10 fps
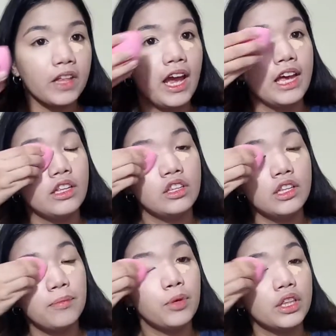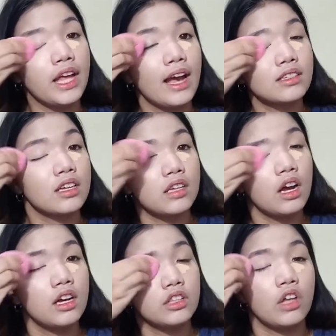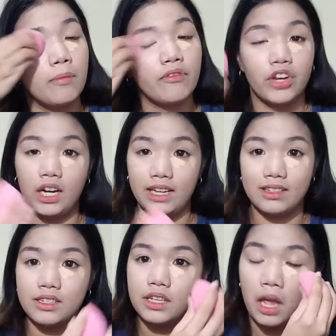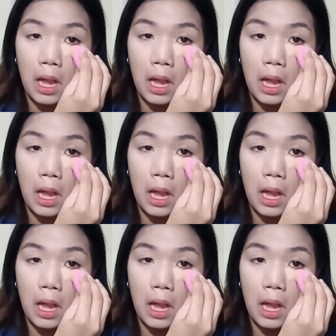And put the excess on top of your lids